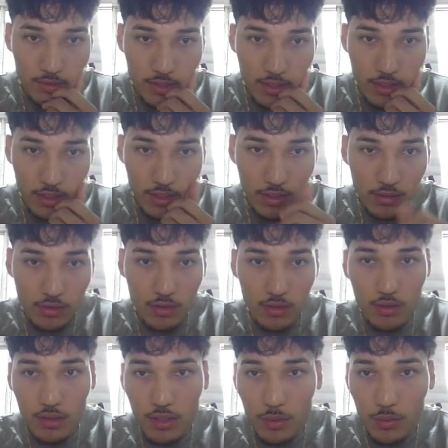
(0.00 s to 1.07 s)
And that's
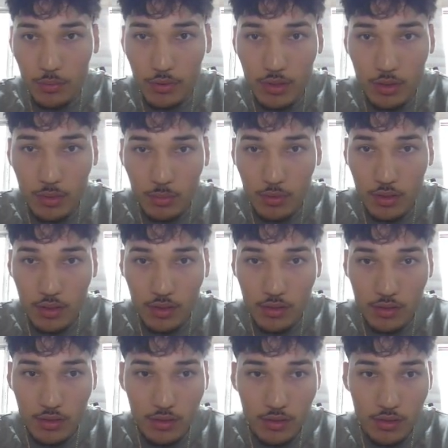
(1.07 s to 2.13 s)
all I really wanted to
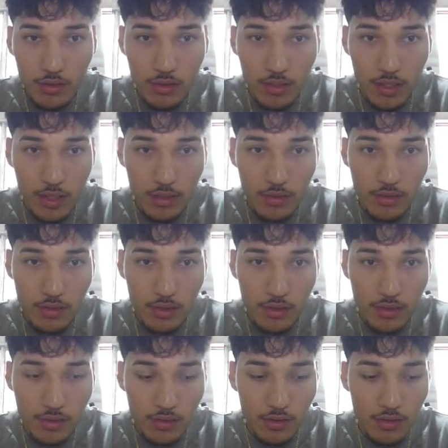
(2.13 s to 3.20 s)
see during Asia
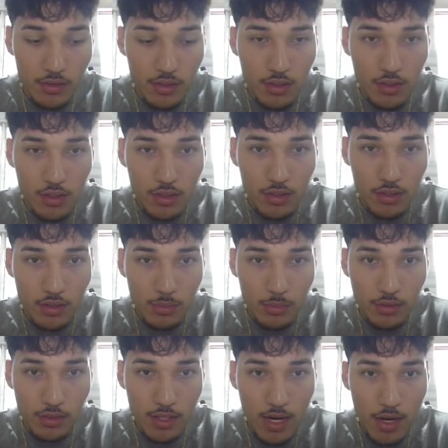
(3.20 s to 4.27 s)
session. This
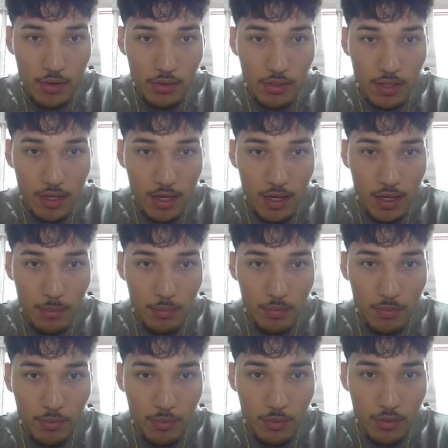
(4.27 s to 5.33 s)
was the hourly high
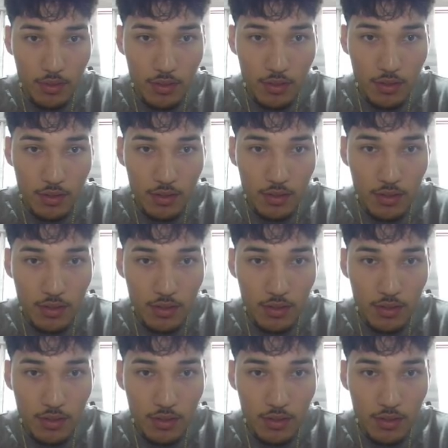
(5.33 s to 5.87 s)
before then.